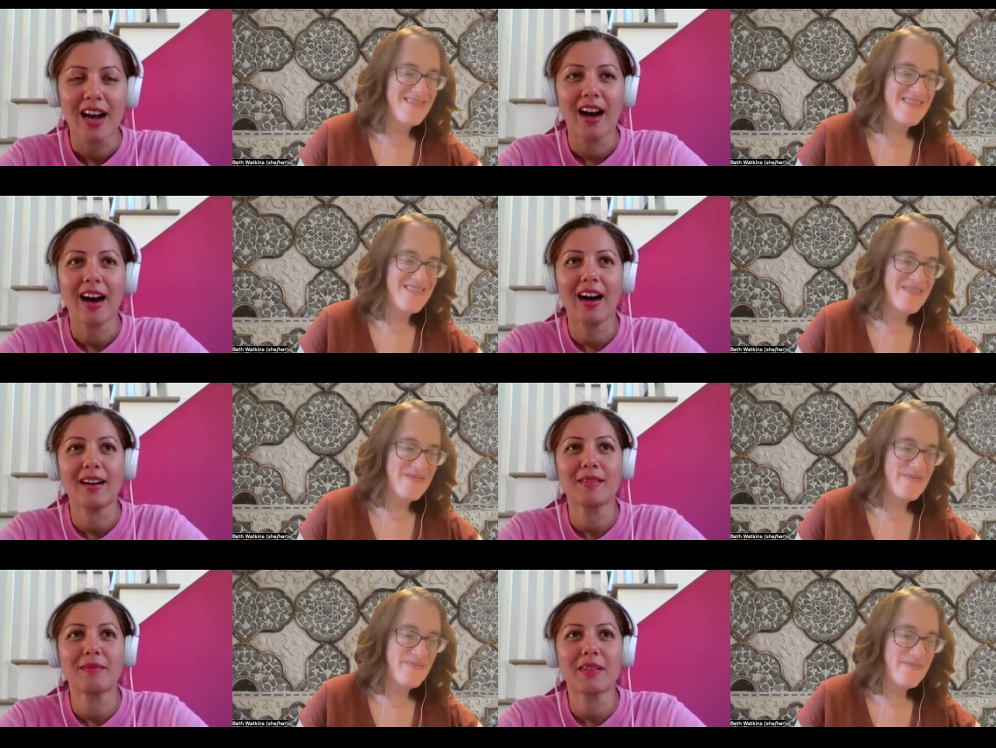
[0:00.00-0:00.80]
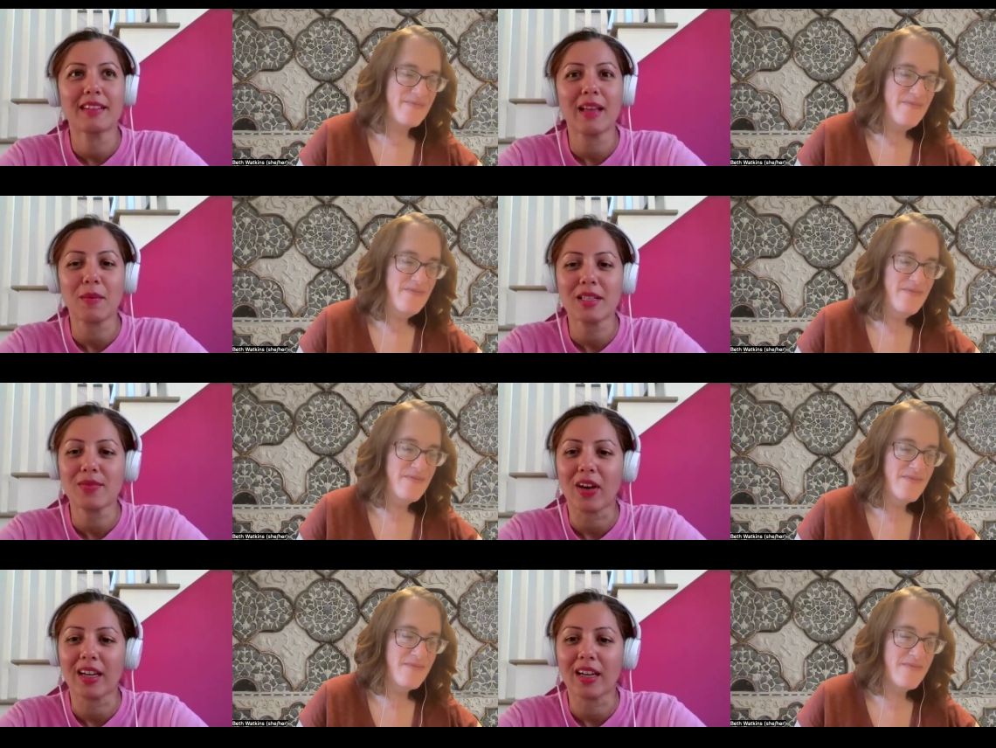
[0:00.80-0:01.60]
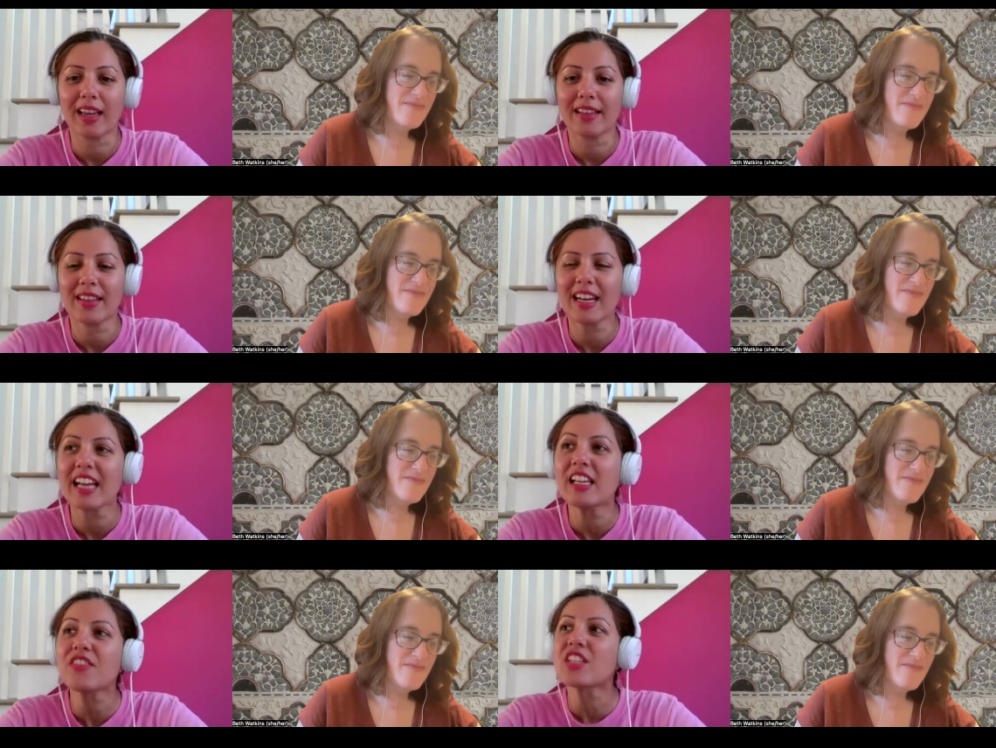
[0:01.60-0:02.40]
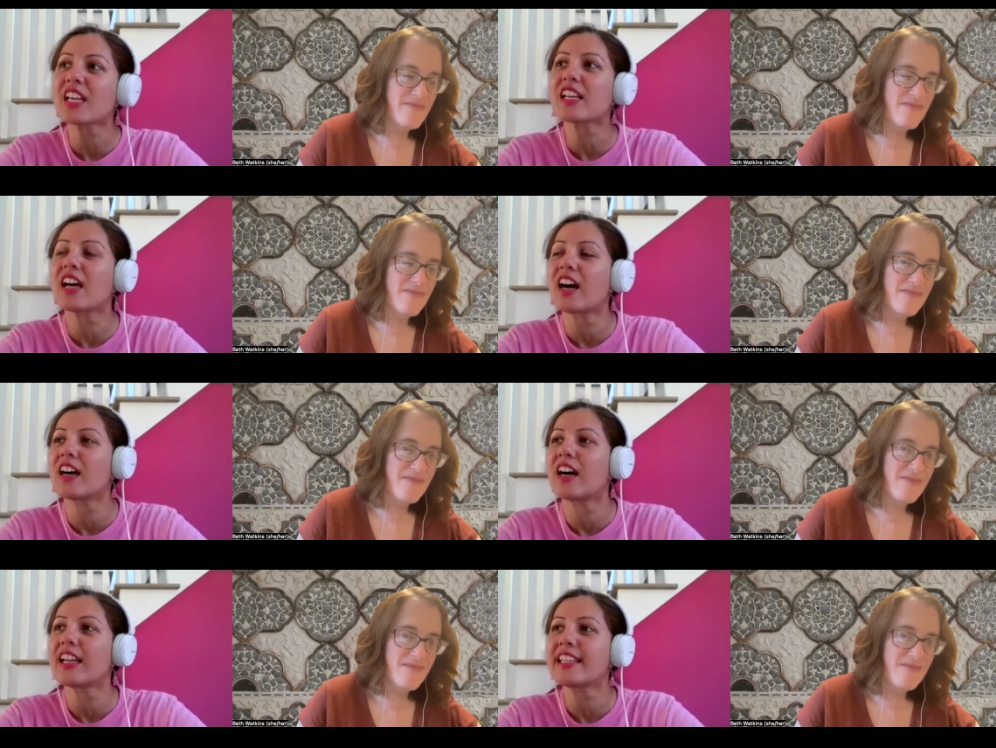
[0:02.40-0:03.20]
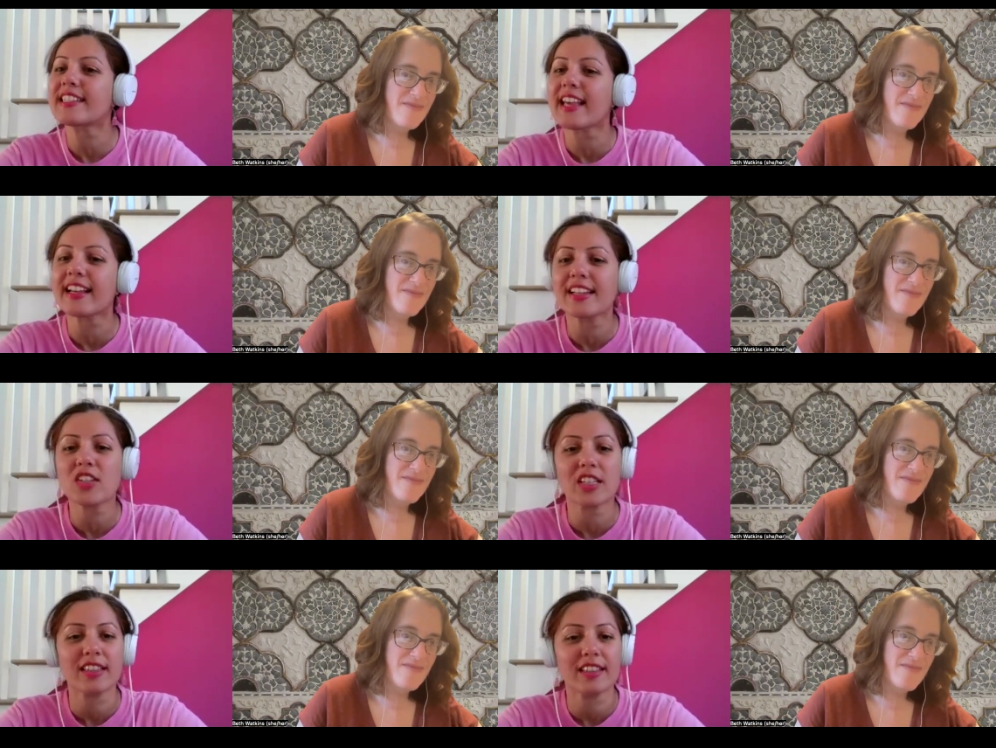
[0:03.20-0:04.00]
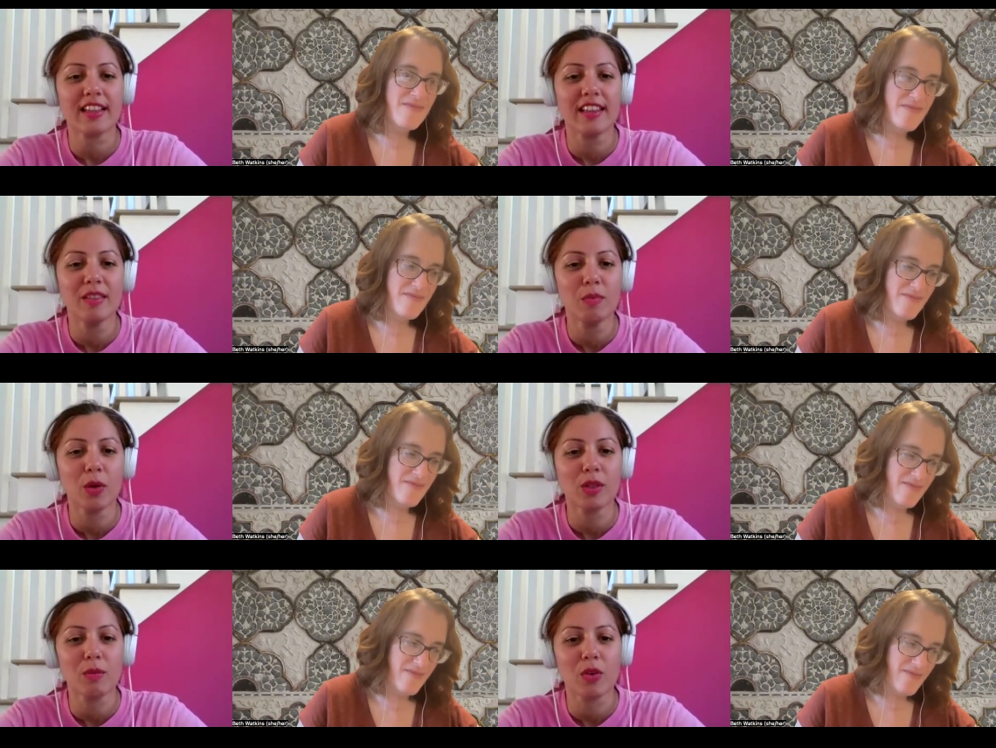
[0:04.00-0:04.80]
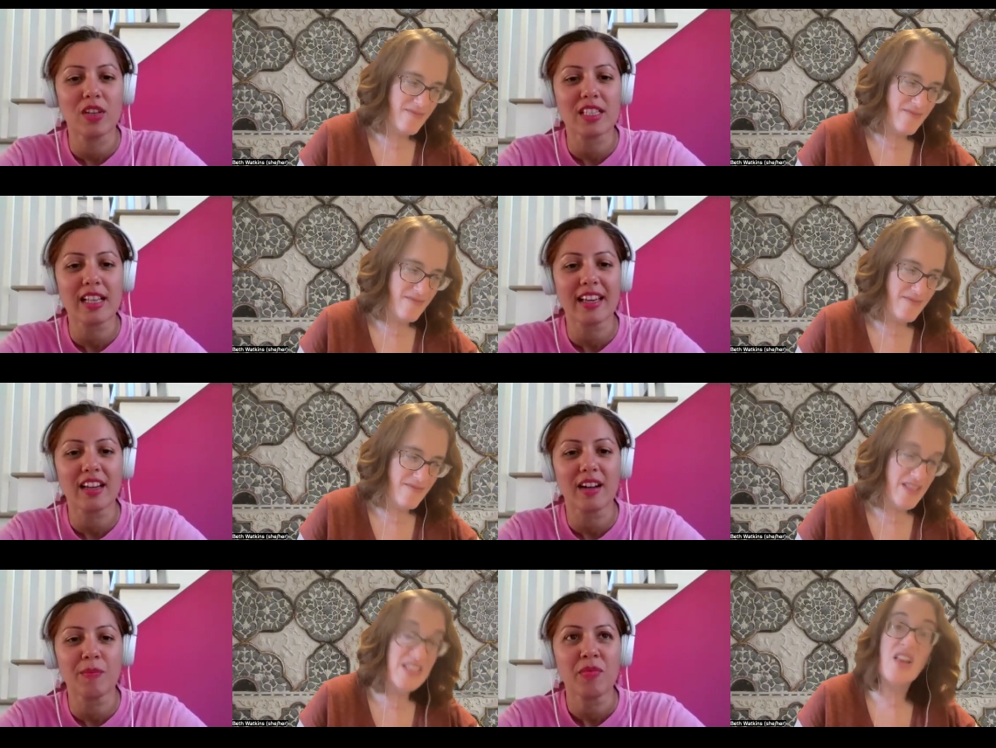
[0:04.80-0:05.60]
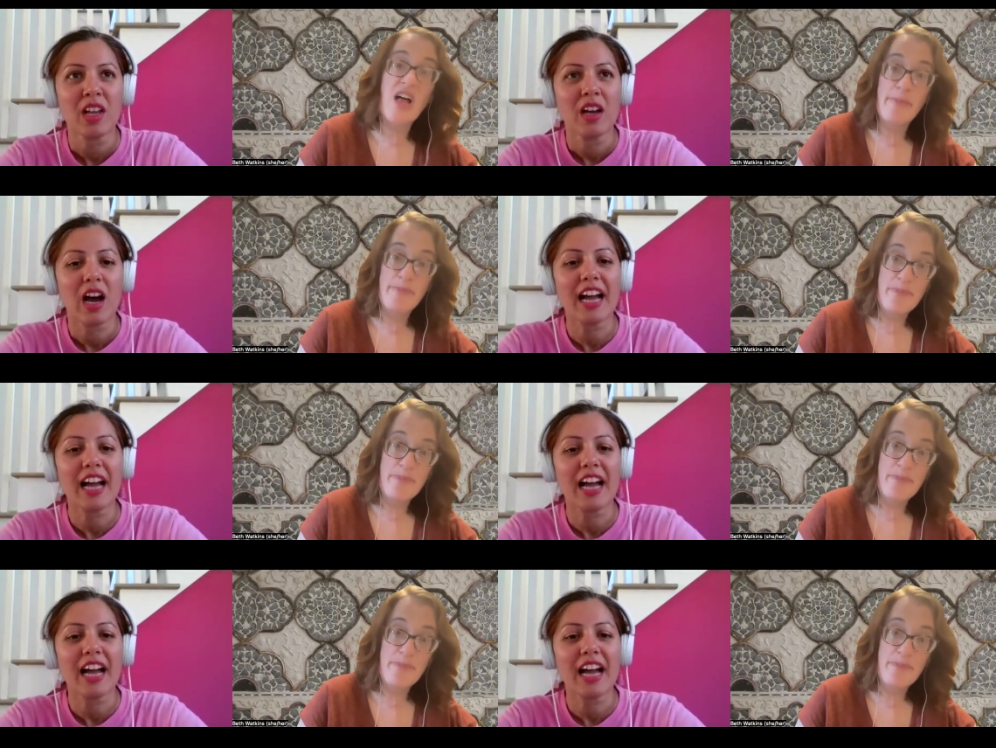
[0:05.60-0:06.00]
Speaker 1: Um, that was funny. And then I loved Eng- uh, Ali's English in, in both the movies. Like um, I